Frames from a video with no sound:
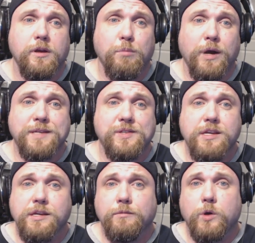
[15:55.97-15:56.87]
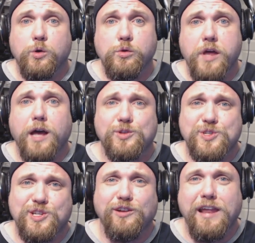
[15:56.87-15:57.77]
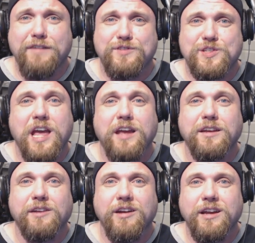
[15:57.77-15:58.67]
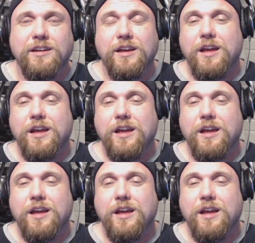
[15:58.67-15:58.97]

by seeing who the hell's still left standing, right?